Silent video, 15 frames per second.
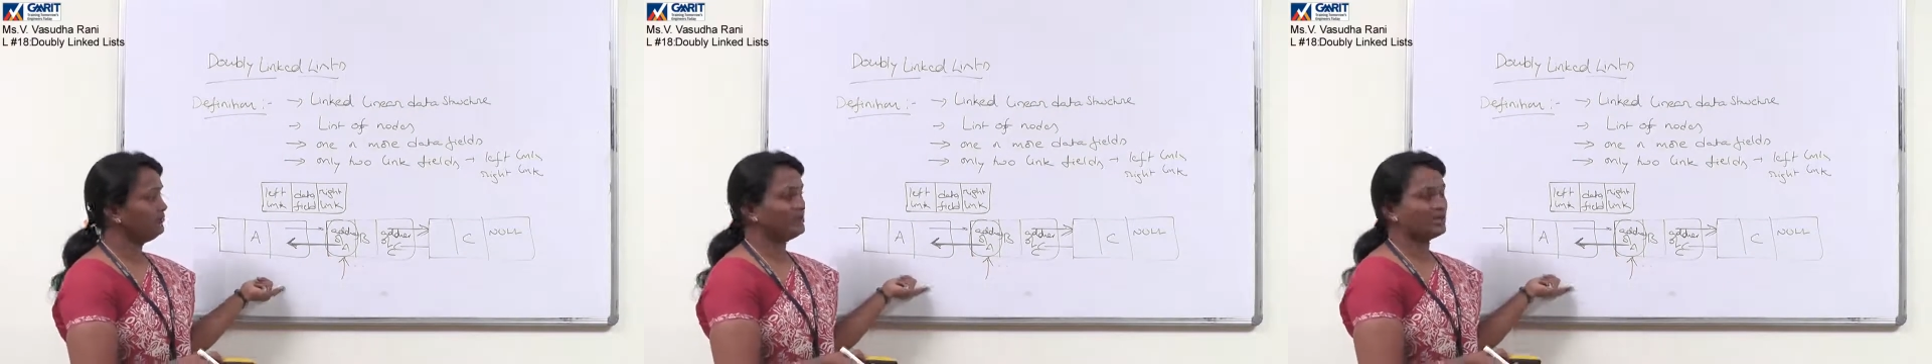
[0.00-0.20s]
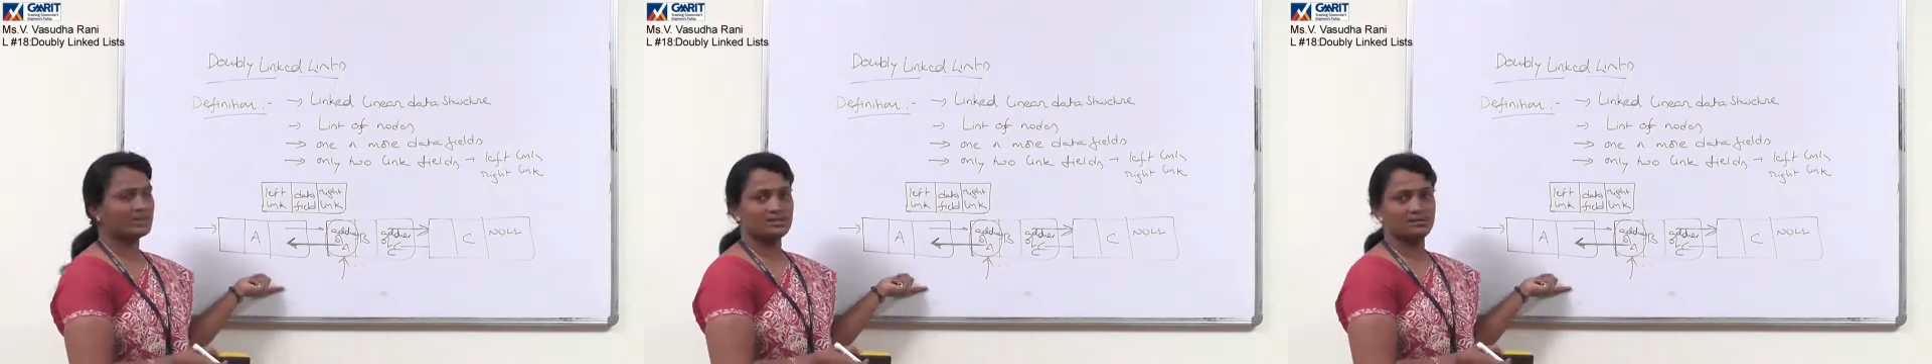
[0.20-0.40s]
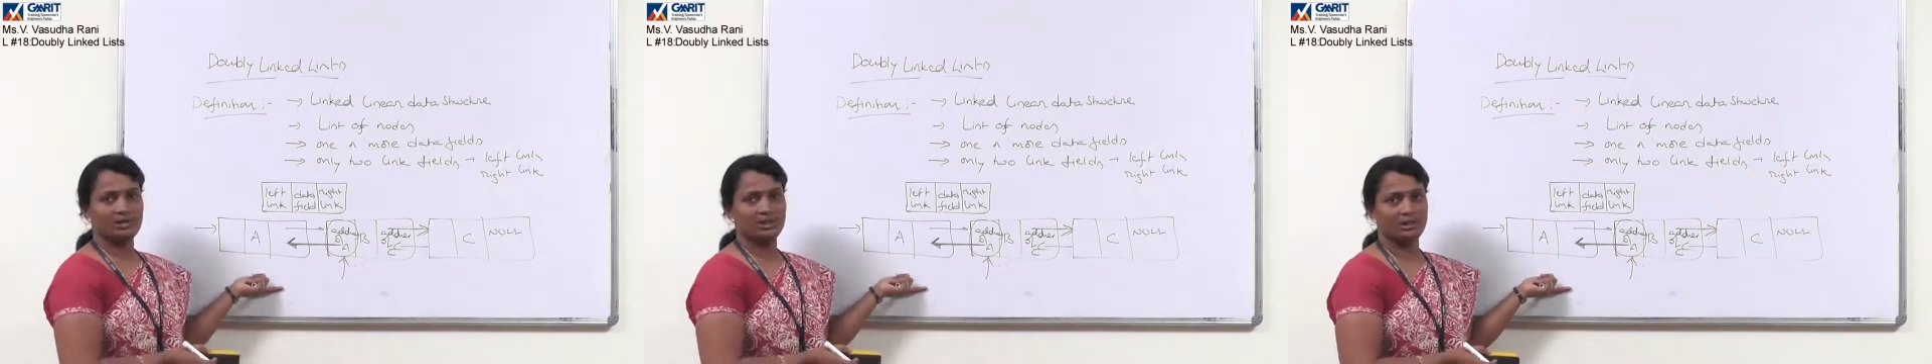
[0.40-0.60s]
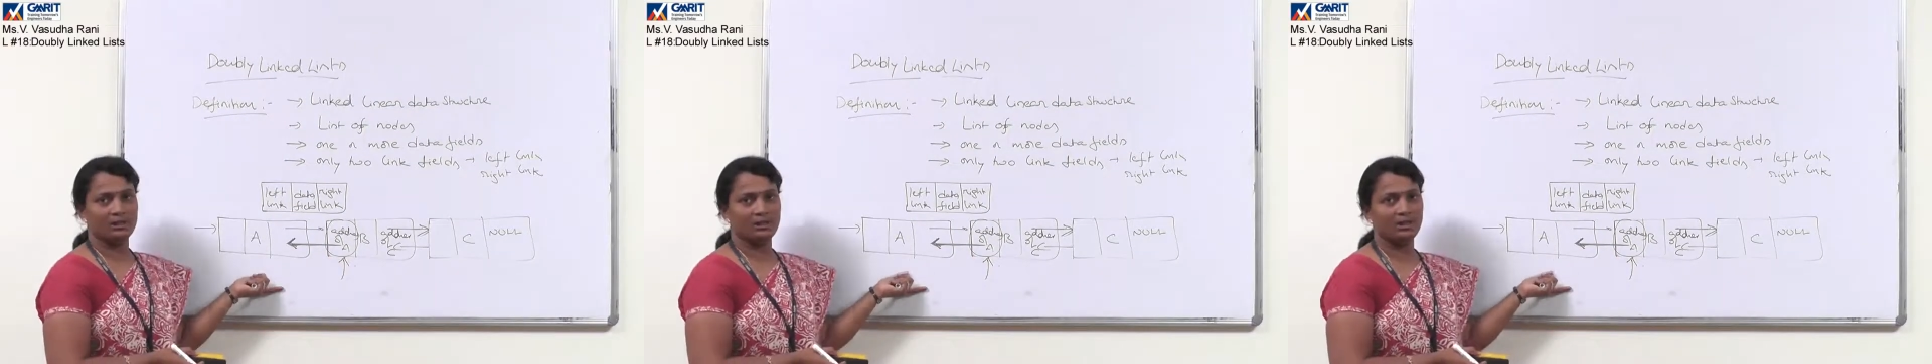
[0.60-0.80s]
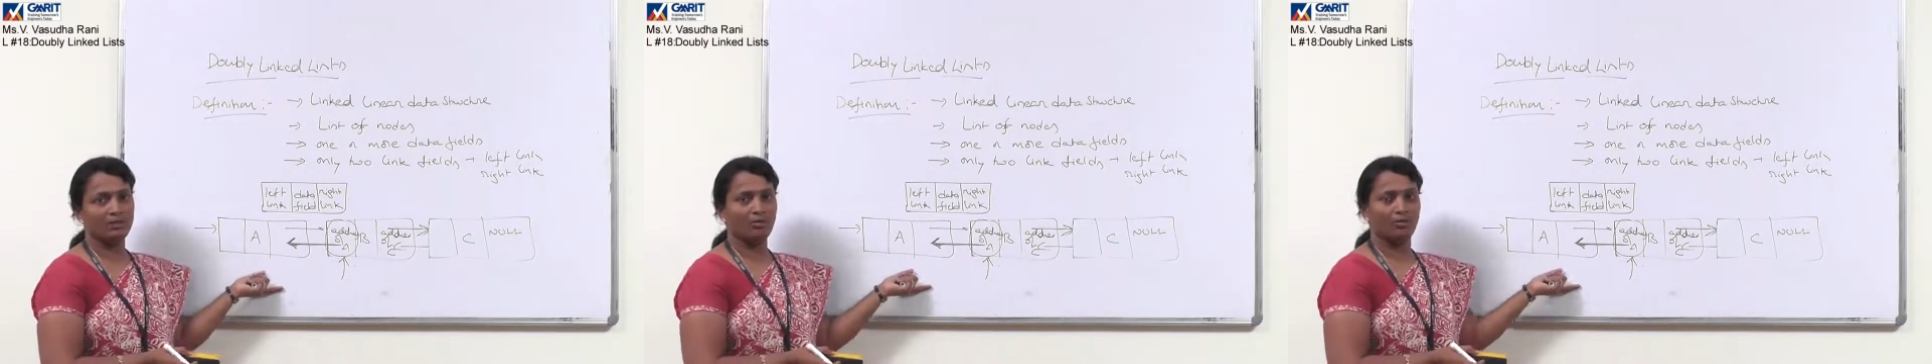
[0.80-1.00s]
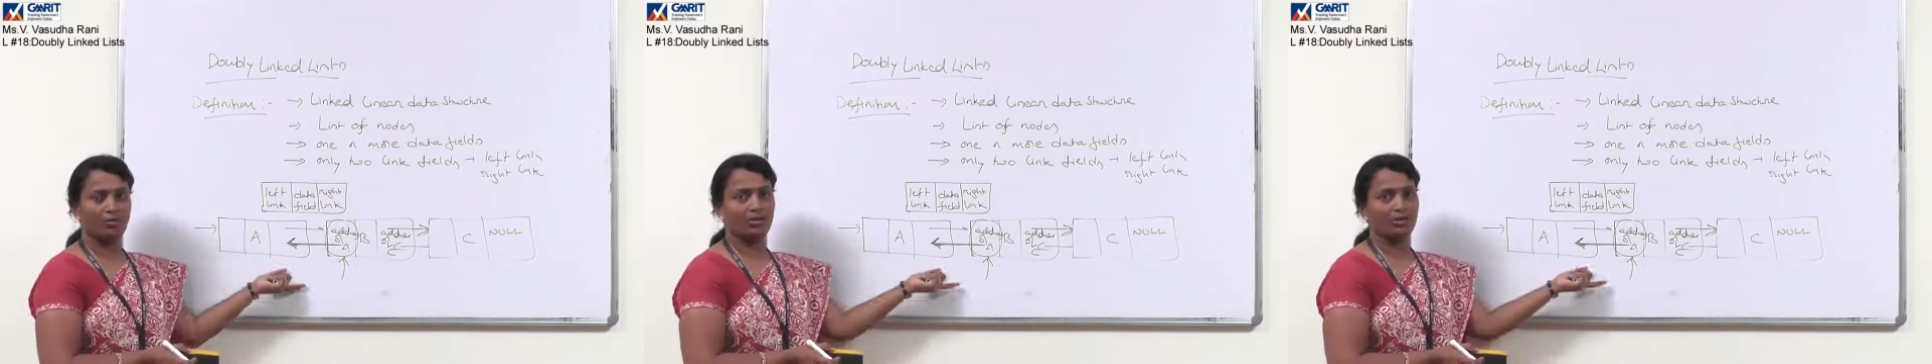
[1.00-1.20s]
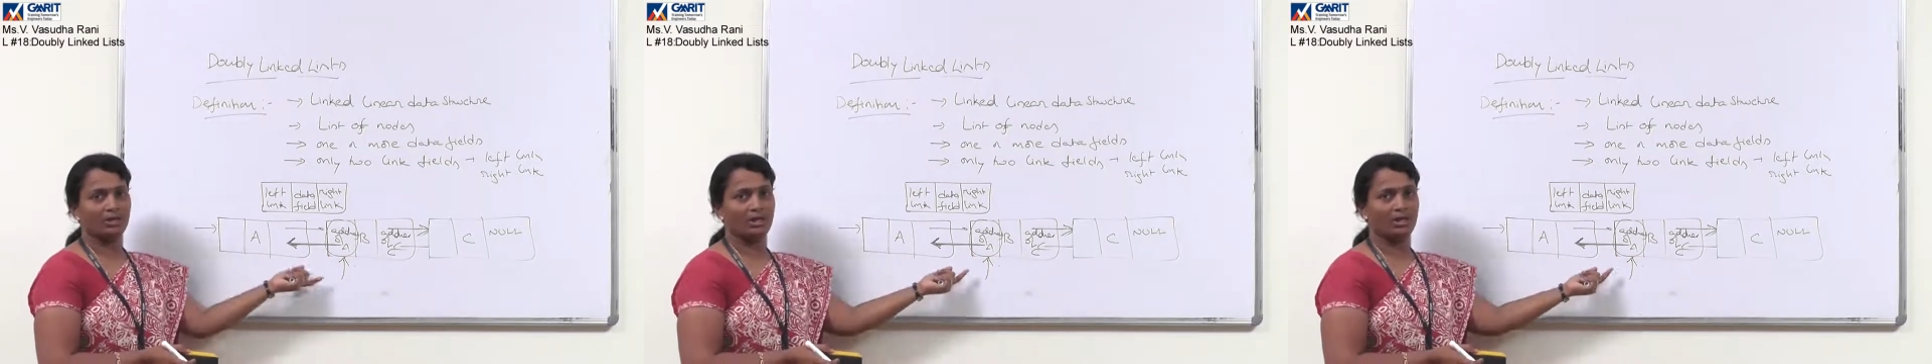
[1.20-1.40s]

flexibility or